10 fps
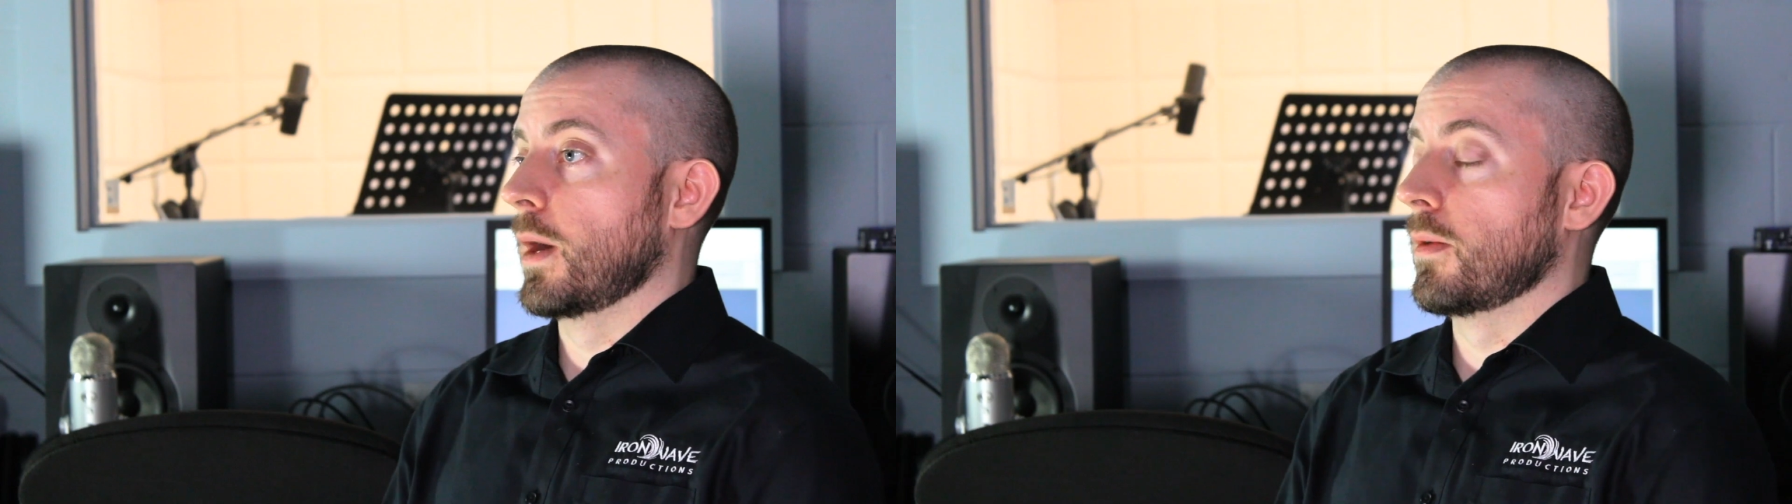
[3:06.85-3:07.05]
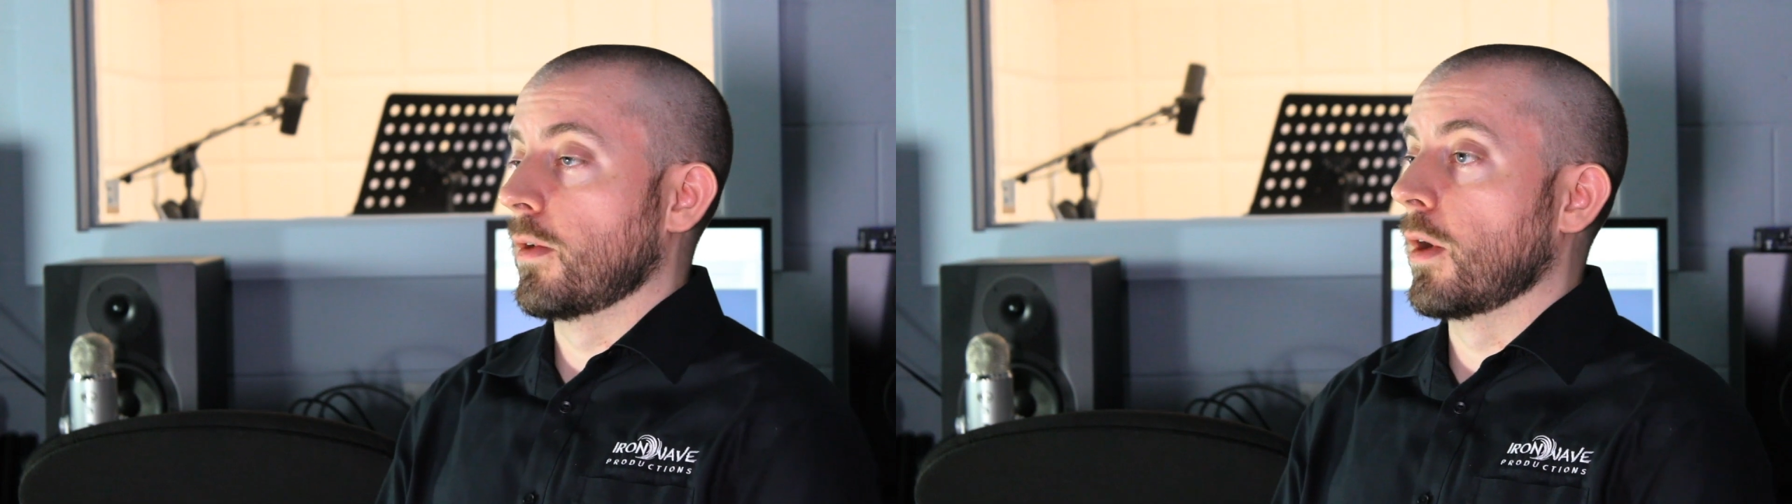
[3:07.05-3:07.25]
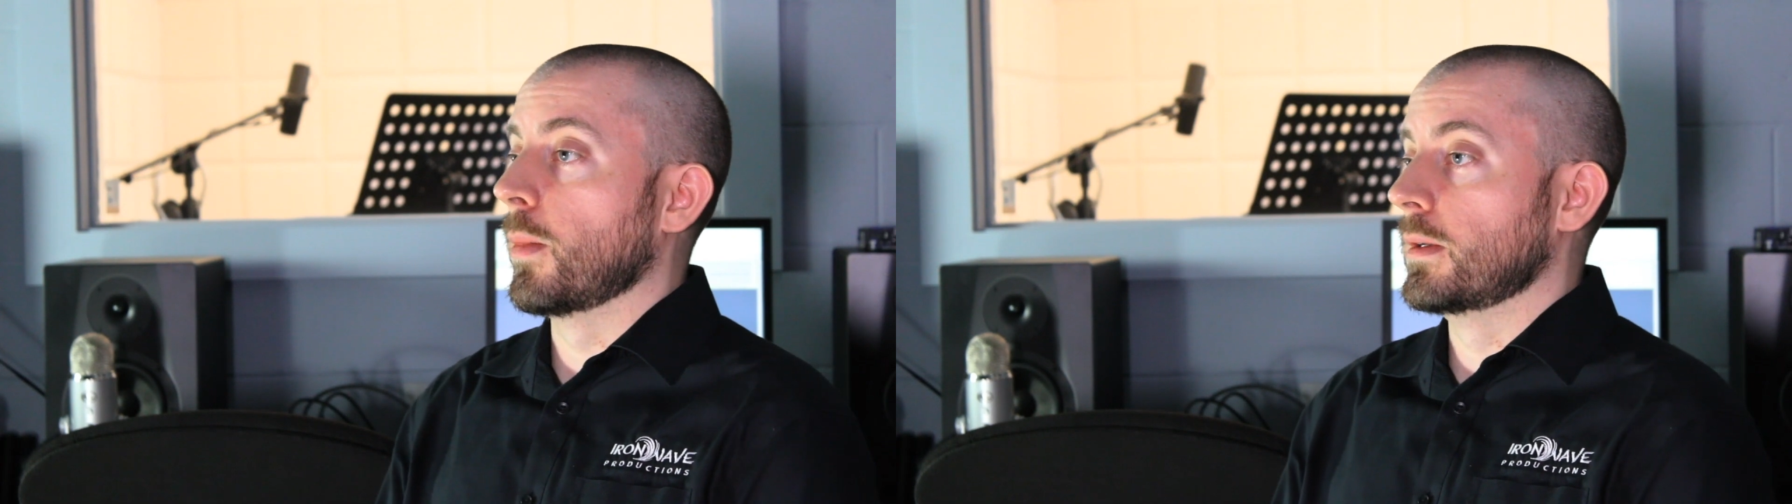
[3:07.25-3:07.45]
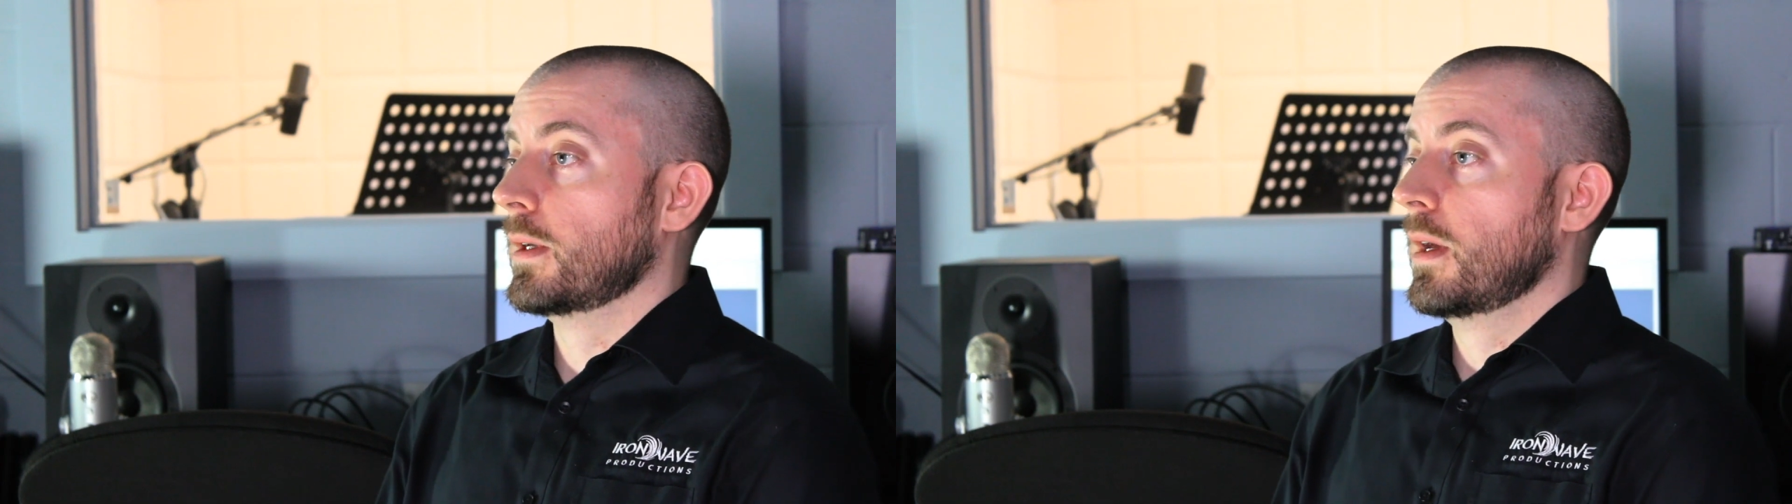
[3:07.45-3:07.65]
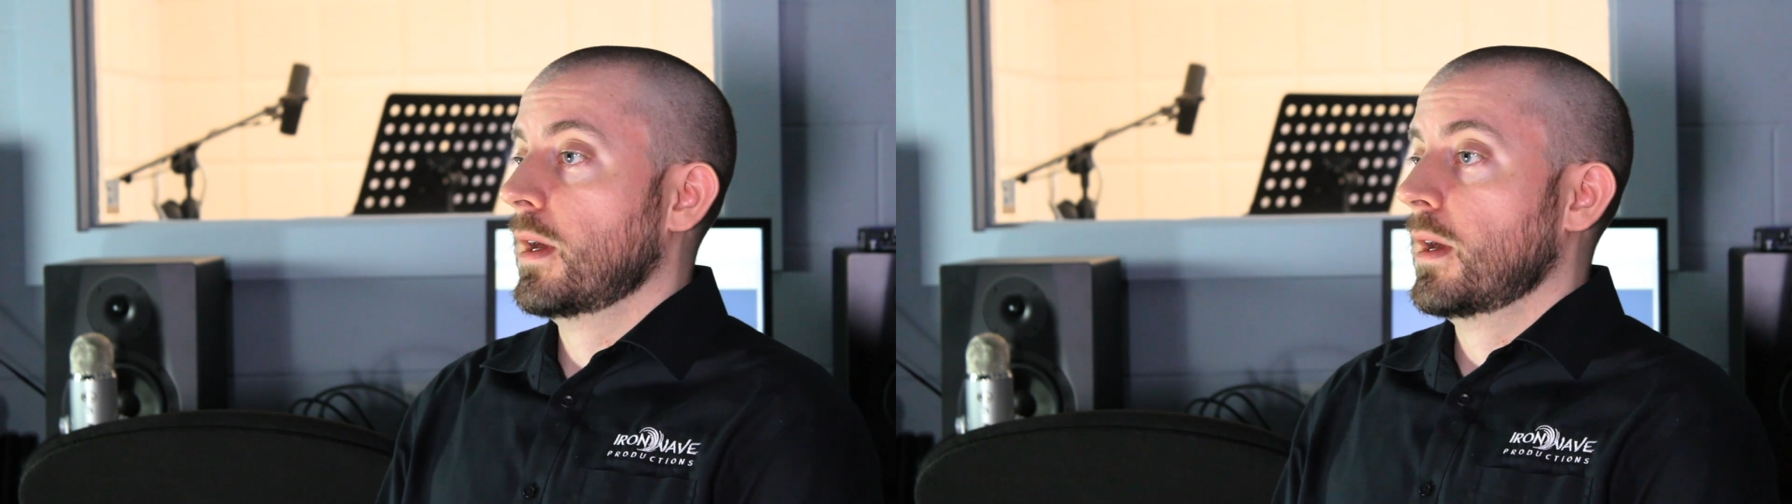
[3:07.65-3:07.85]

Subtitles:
town environment.